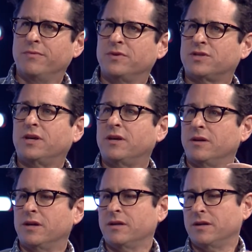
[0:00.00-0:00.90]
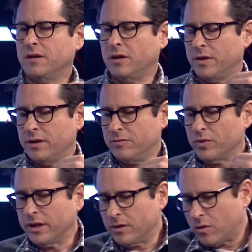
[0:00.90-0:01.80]
seeing in you know in
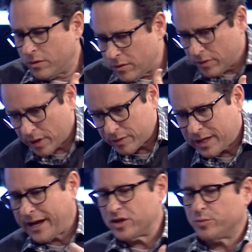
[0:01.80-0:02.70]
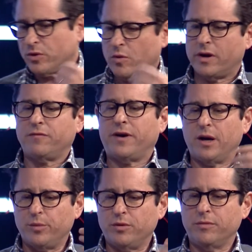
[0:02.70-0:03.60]
really you know tangible,
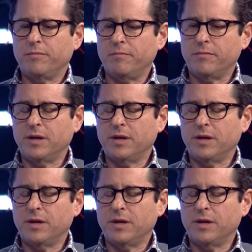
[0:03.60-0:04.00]
quantifiable,